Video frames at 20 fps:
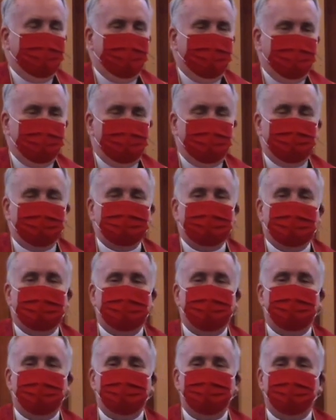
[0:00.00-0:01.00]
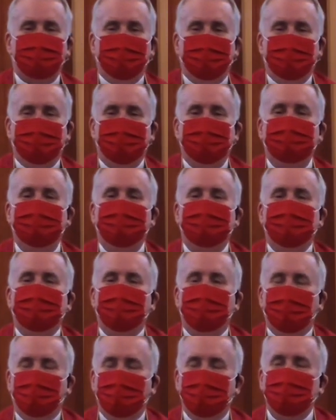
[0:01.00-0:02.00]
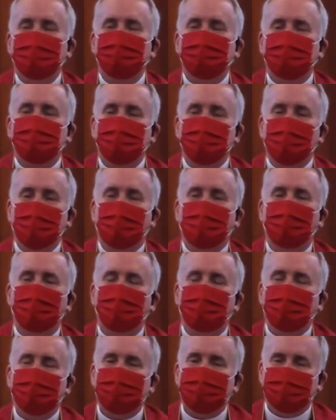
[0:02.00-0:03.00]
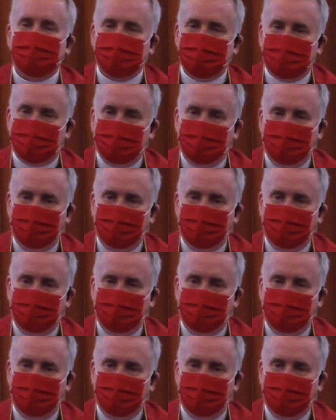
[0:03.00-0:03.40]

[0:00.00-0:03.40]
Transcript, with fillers: She said it this way There is no pit